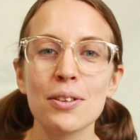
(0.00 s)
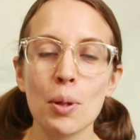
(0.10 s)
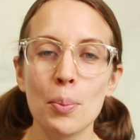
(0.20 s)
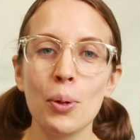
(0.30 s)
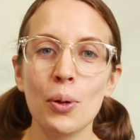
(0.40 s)
So
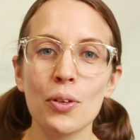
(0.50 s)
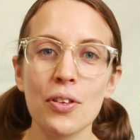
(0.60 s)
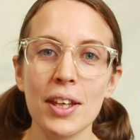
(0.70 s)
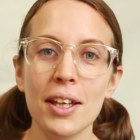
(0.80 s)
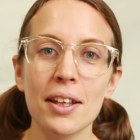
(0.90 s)
I poured
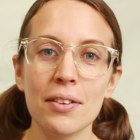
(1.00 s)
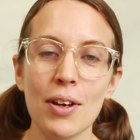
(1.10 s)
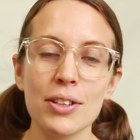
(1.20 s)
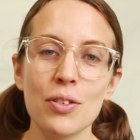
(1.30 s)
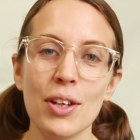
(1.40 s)
the
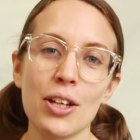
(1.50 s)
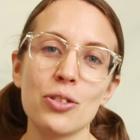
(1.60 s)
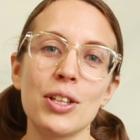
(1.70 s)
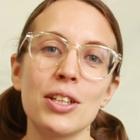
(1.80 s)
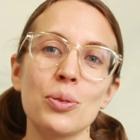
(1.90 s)
rest of the
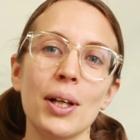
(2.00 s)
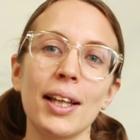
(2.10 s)
nectarine into